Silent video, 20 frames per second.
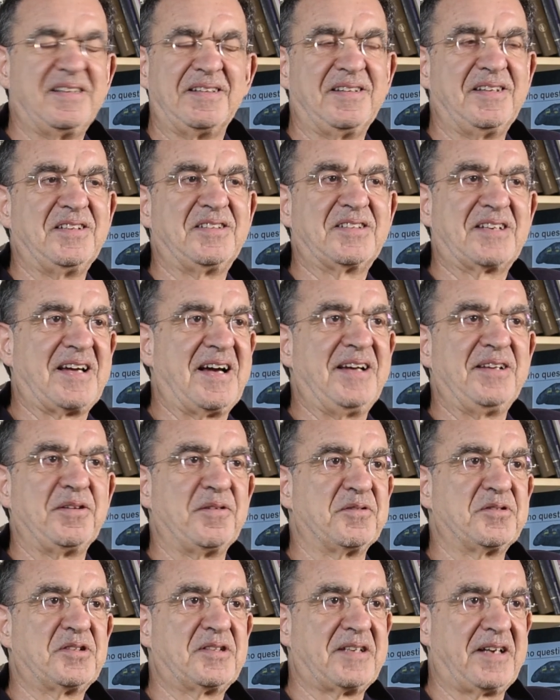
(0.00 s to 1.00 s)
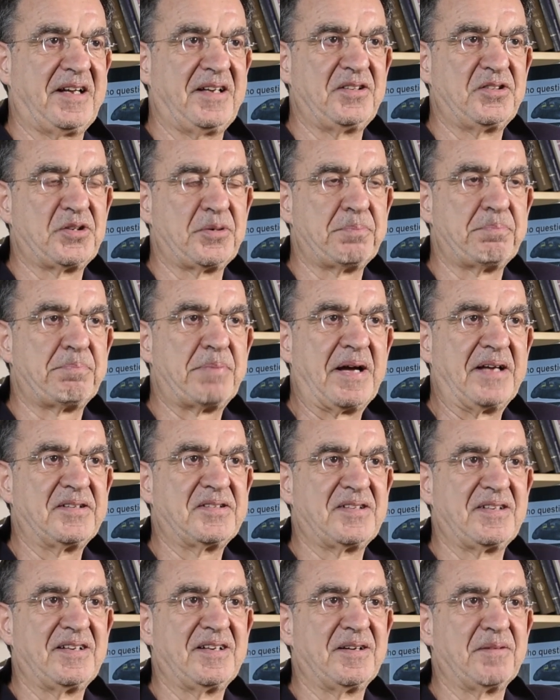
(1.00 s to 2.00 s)
this kind of strange and
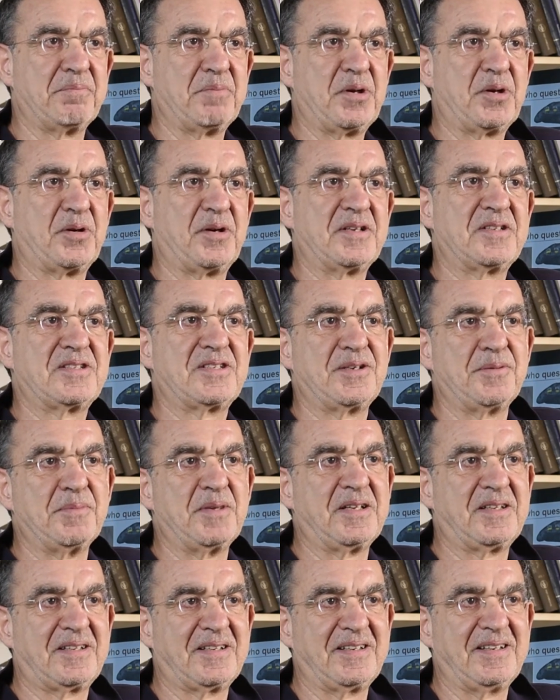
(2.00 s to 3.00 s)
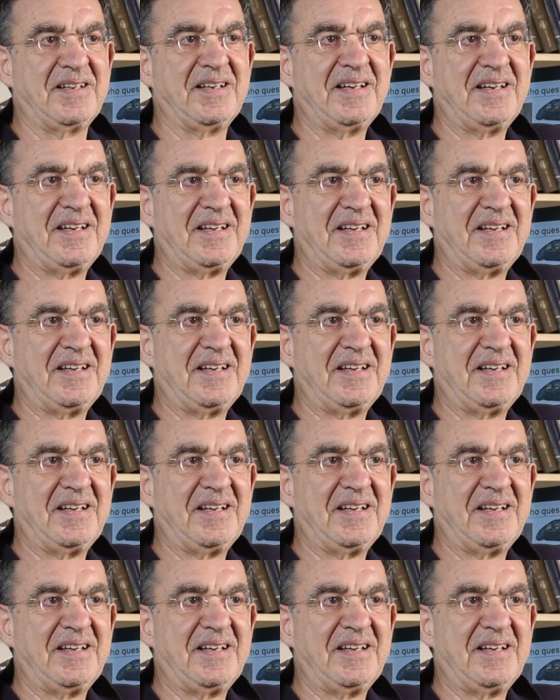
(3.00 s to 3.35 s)
puzzling mirror asymmetry